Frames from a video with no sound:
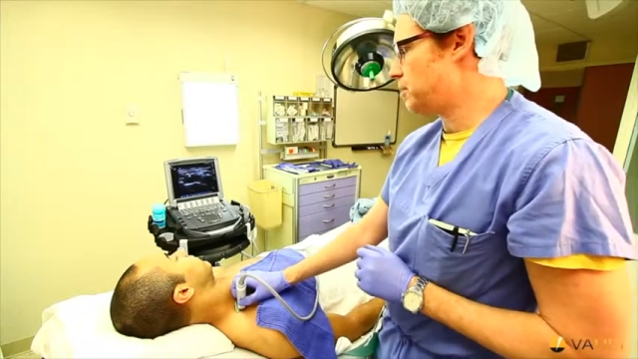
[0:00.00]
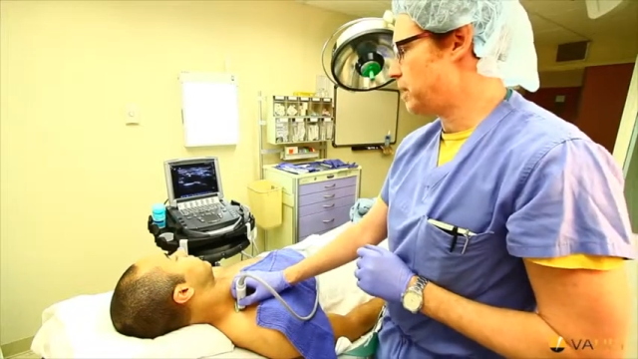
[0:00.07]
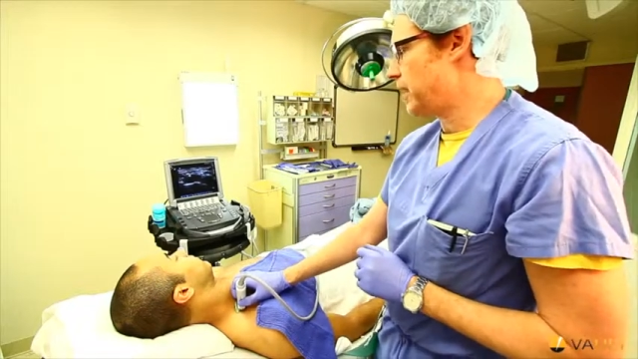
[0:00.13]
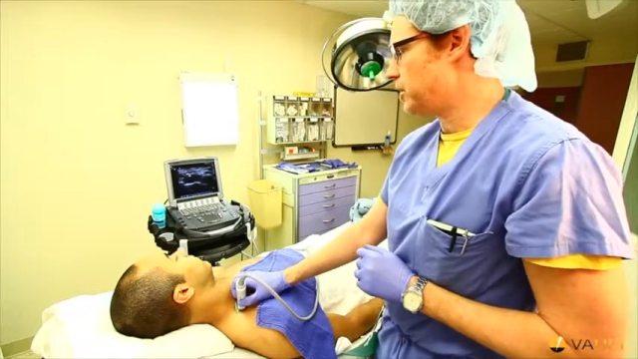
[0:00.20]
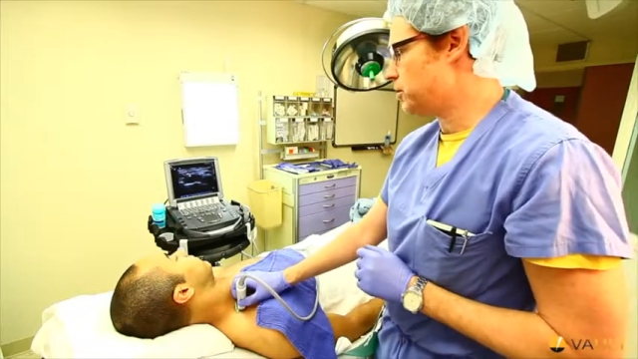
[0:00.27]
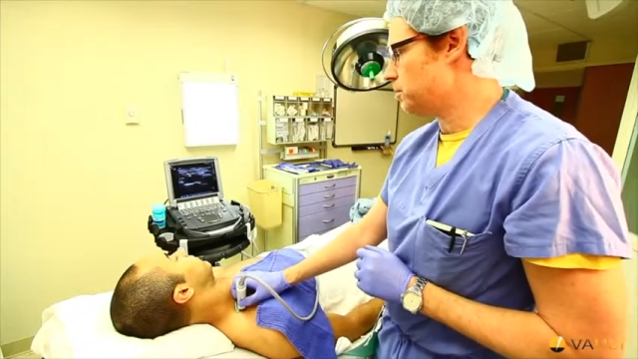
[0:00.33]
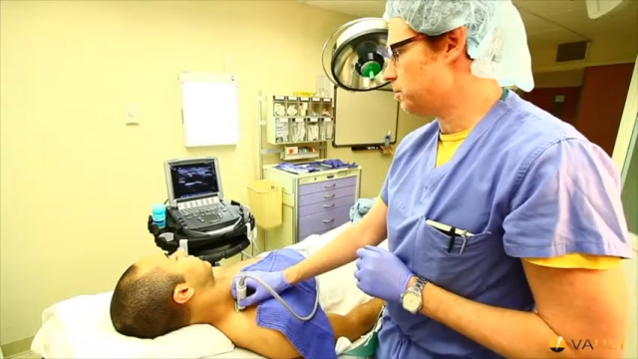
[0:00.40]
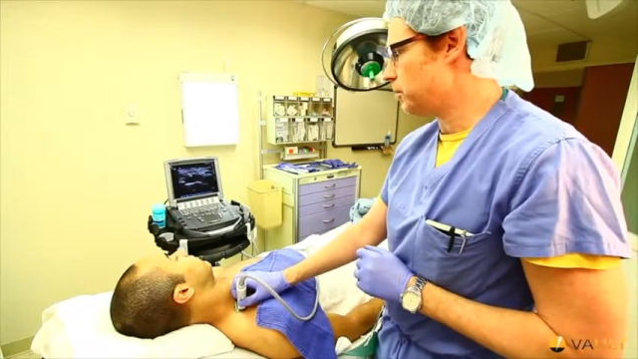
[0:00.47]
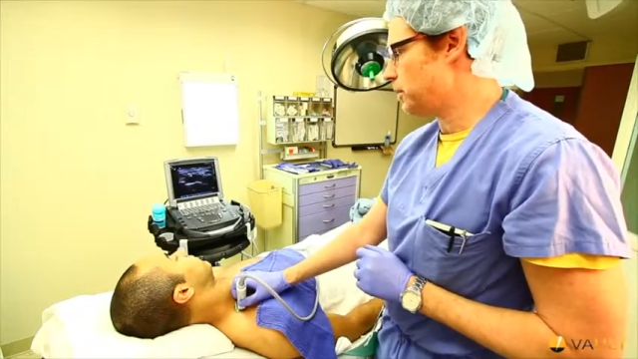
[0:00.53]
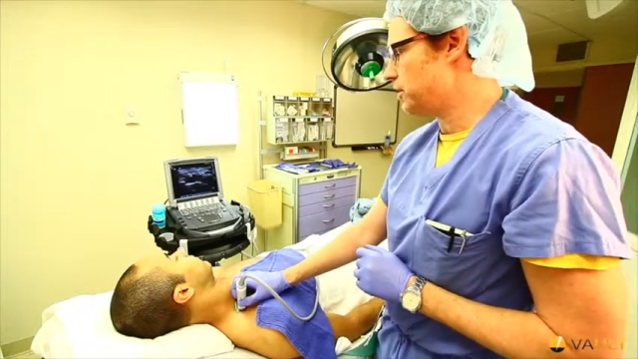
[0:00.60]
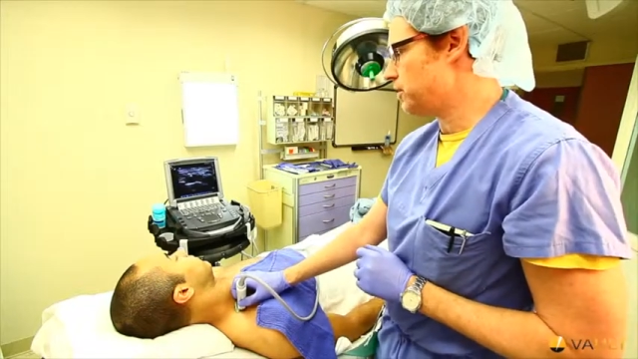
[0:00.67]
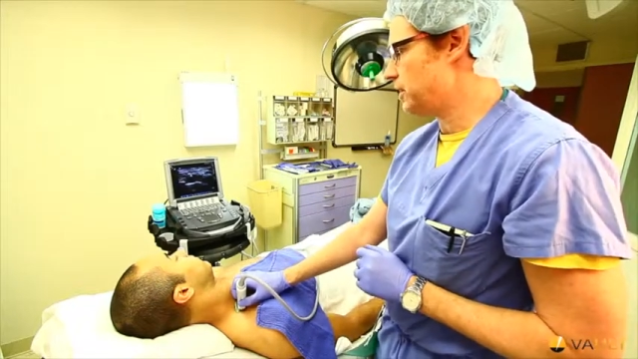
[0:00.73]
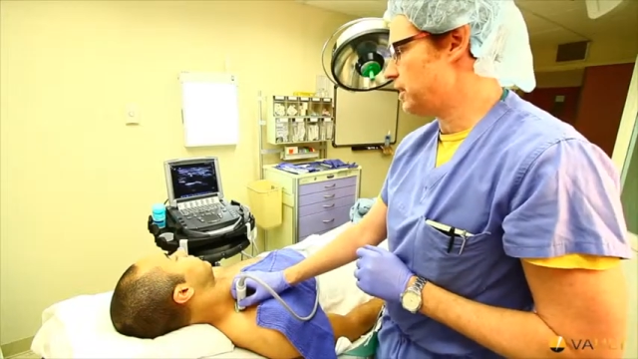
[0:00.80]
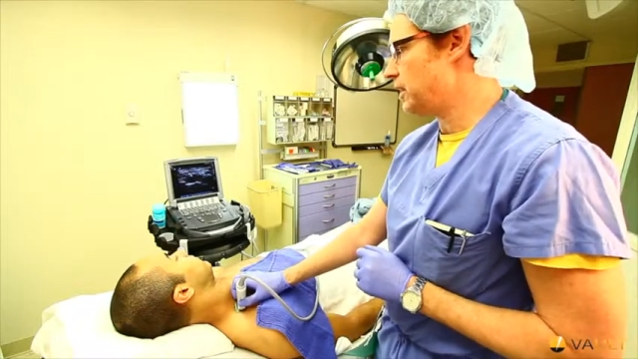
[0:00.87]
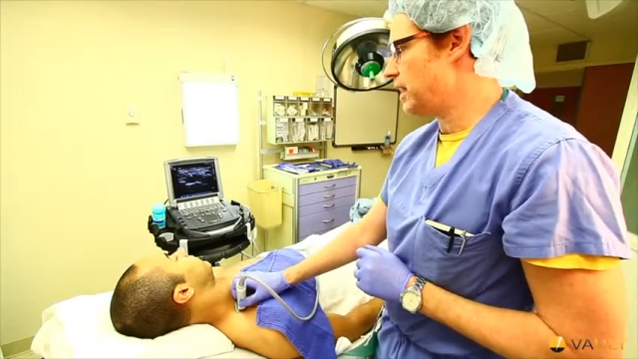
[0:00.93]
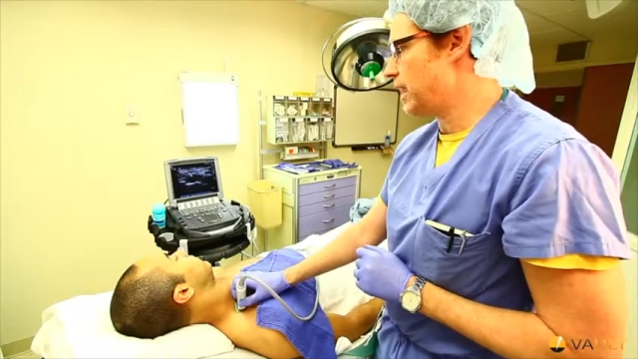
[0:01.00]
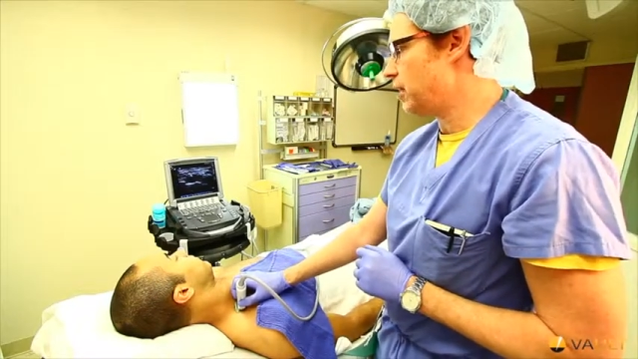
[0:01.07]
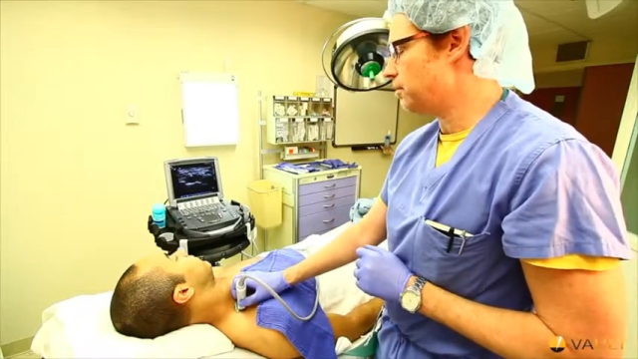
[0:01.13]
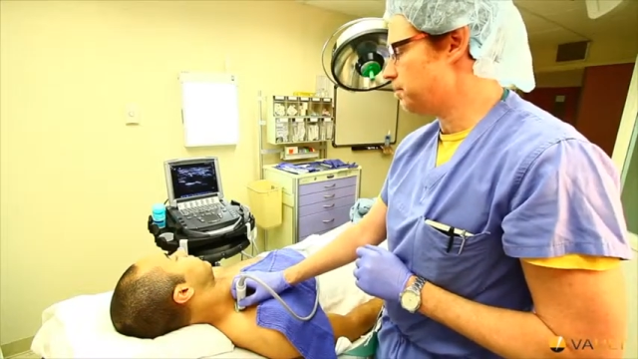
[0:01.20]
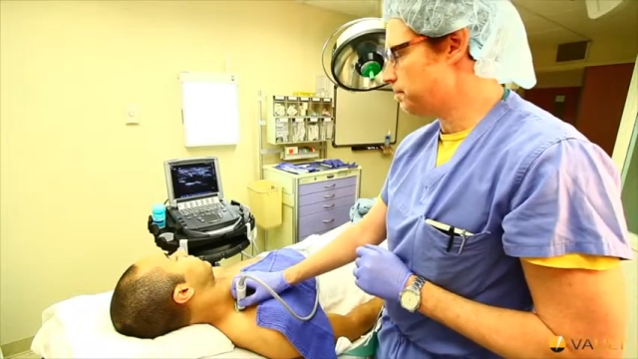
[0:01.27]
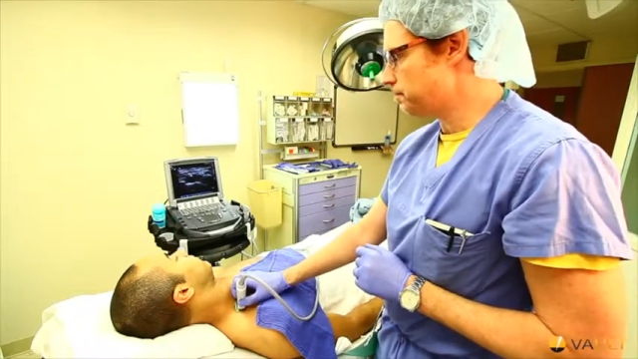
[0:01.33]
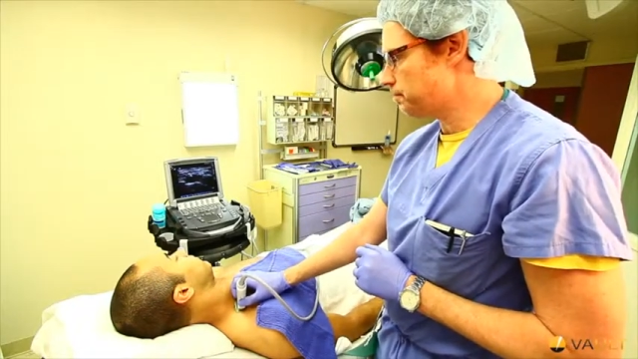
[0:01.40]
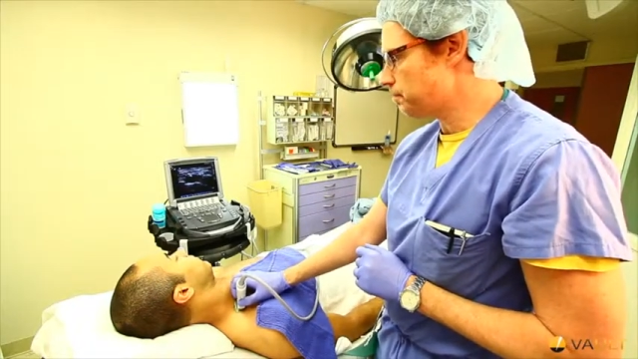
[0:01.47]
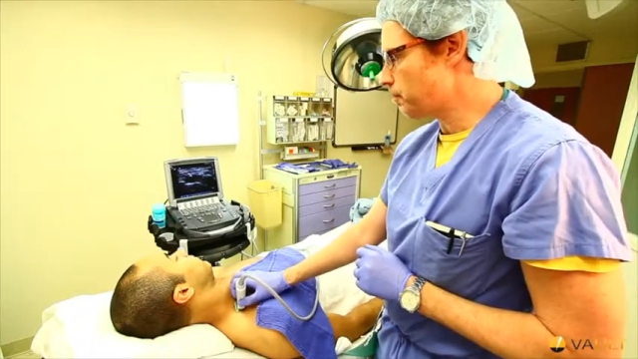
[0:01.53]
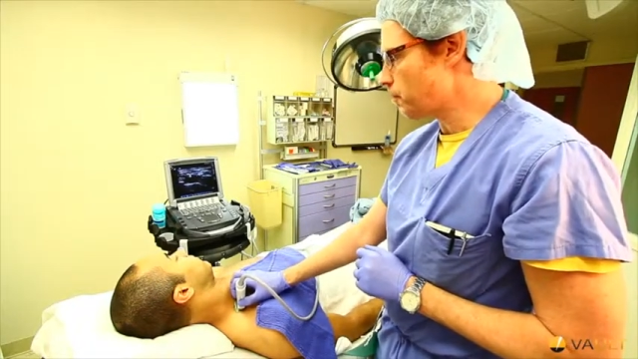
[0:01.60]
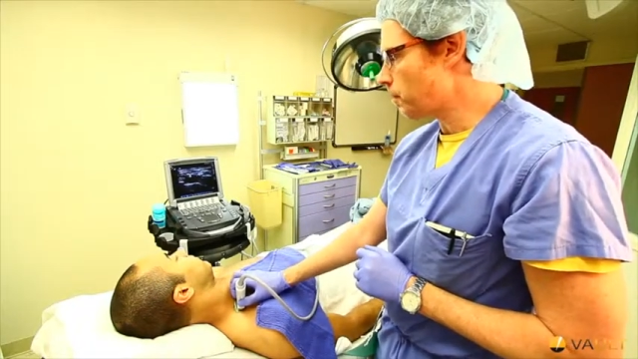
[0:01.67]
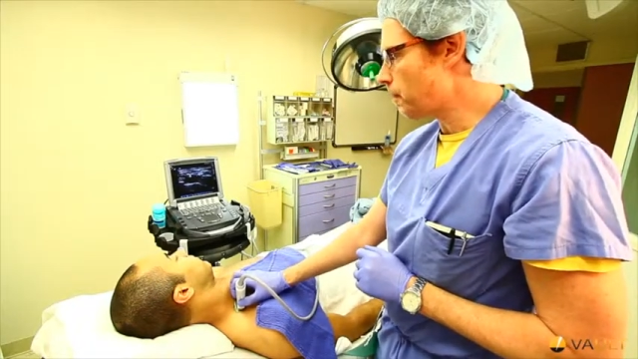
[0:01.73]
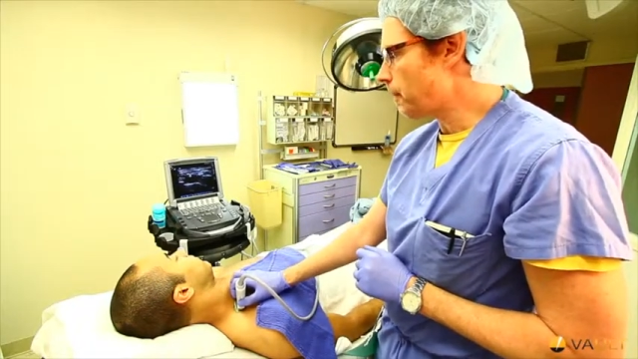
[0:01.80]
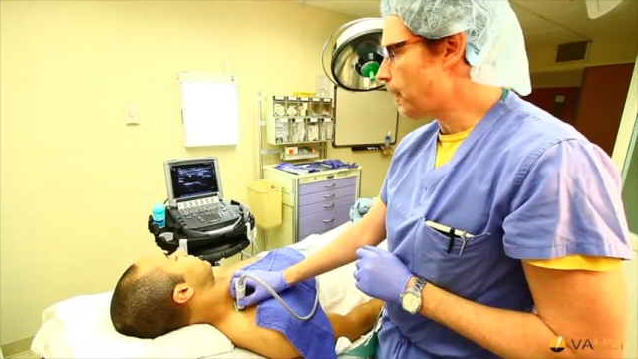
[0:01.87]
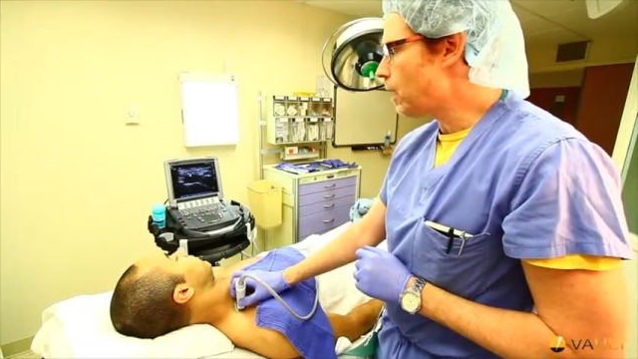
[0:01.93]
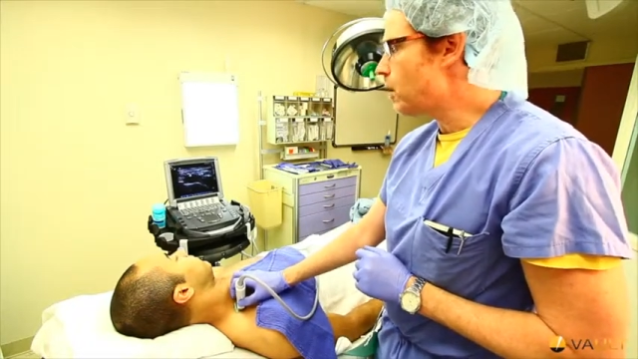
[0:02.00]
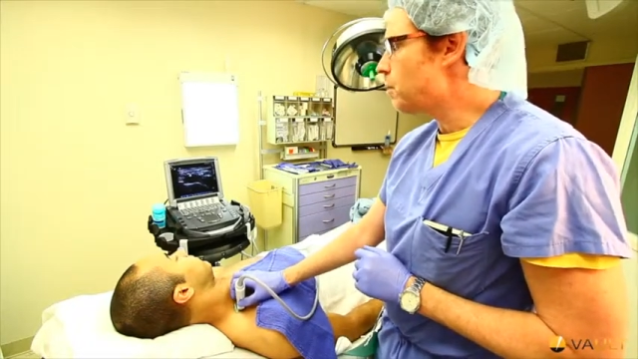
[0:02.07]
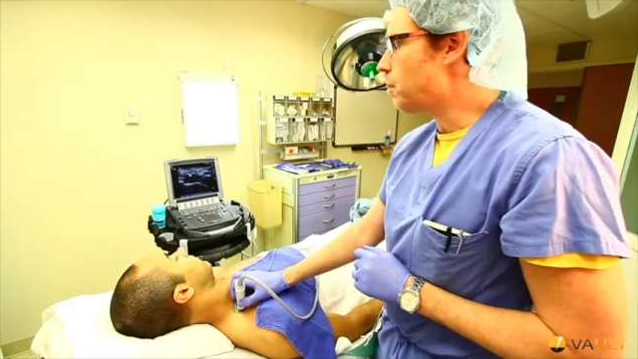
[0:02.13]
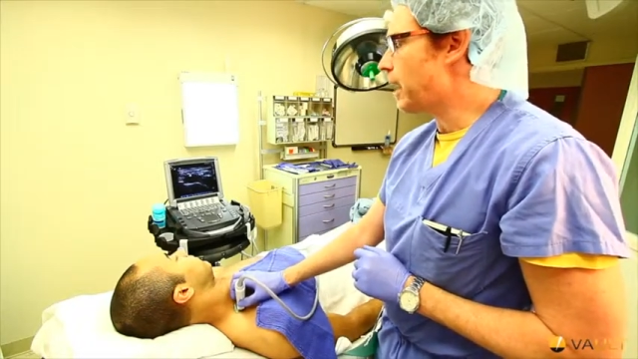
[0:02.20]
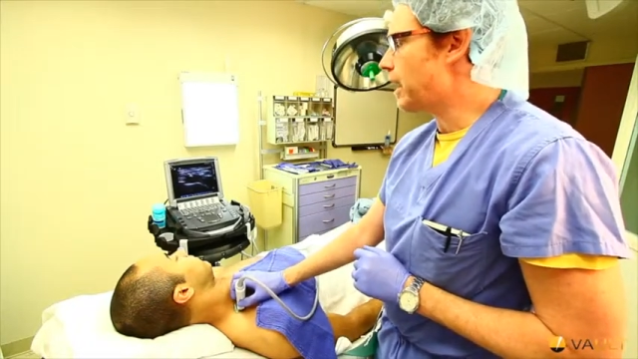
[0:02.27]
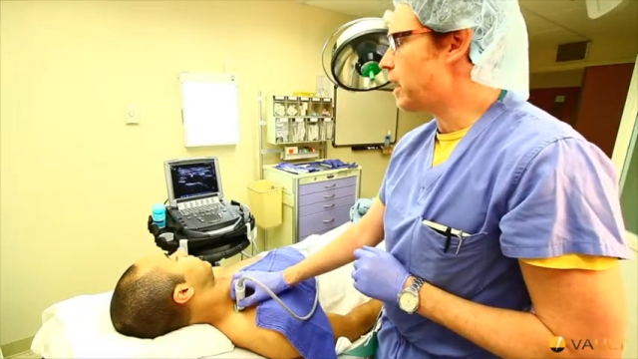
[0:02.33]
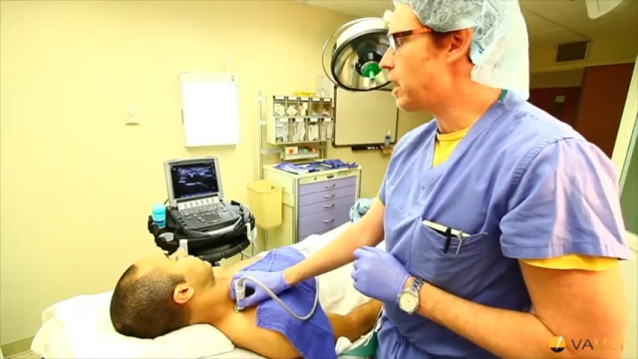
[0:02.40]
the patient breathes in and out. By